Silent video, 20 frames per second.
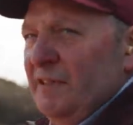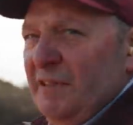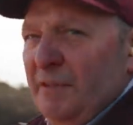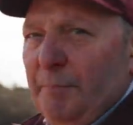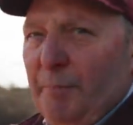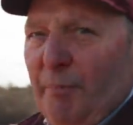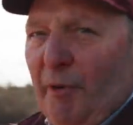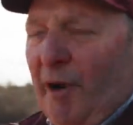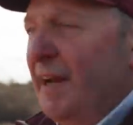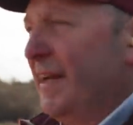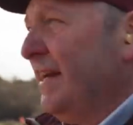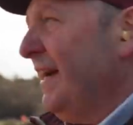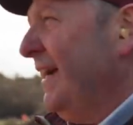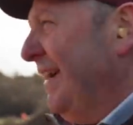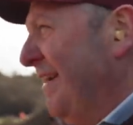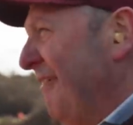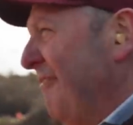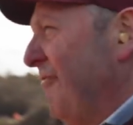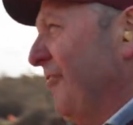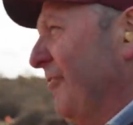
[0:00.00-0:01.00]
to break
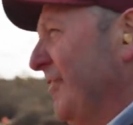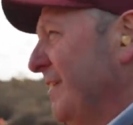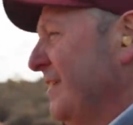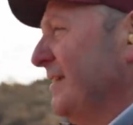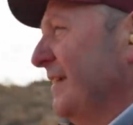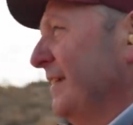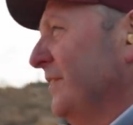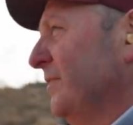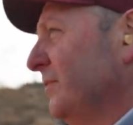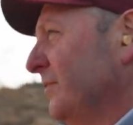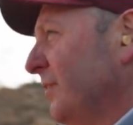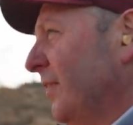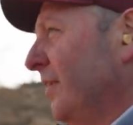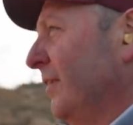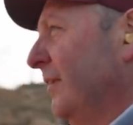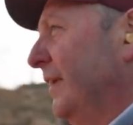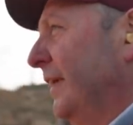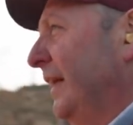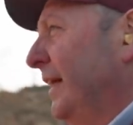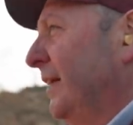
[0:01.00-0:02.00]
every single
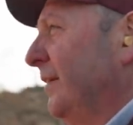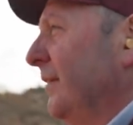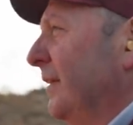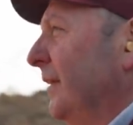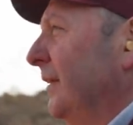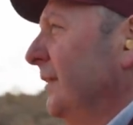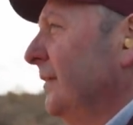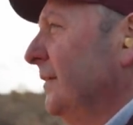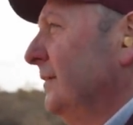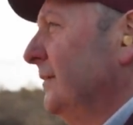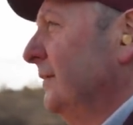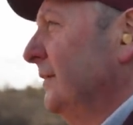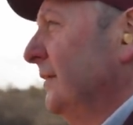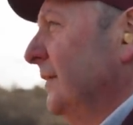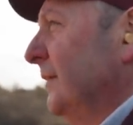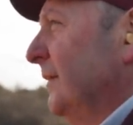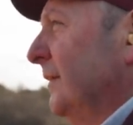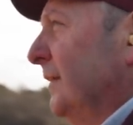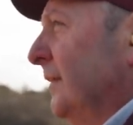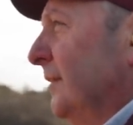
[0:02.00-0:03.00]
target out there,
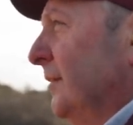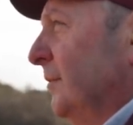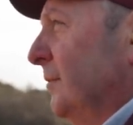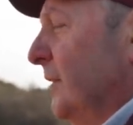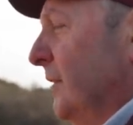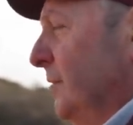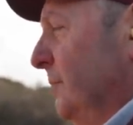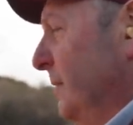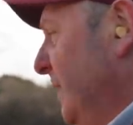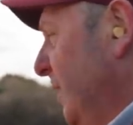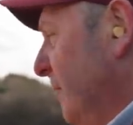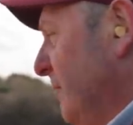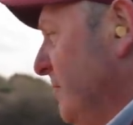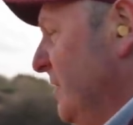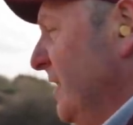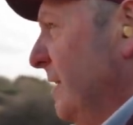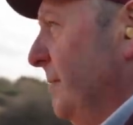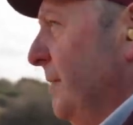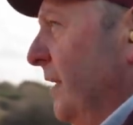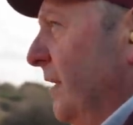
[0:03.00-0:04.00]
which we don't
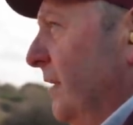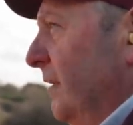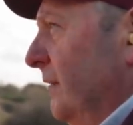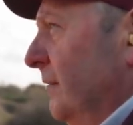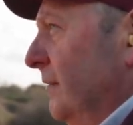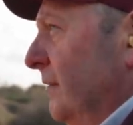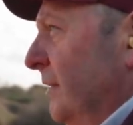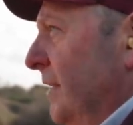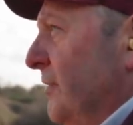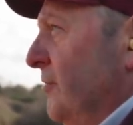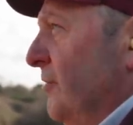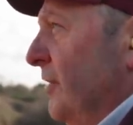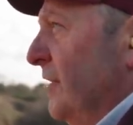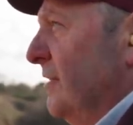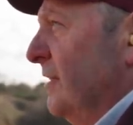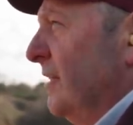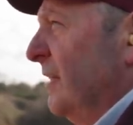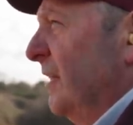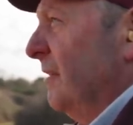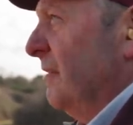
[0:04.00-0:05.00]
seem that
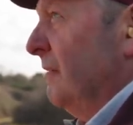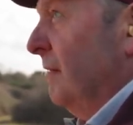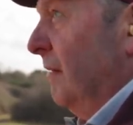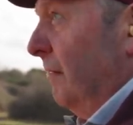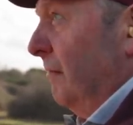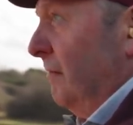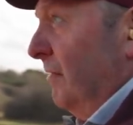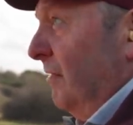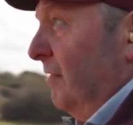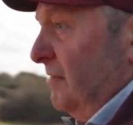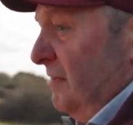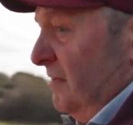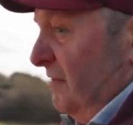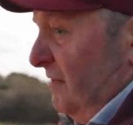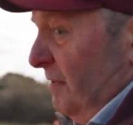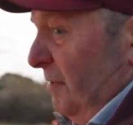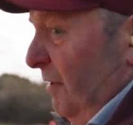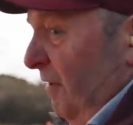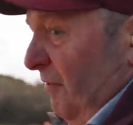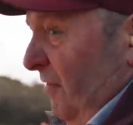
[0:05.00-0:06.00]
interested in. I've
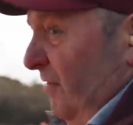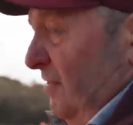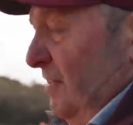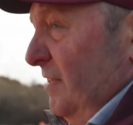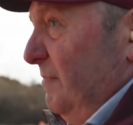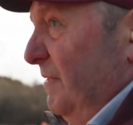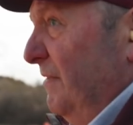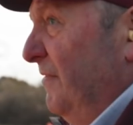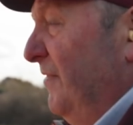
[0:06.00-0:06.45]
got to be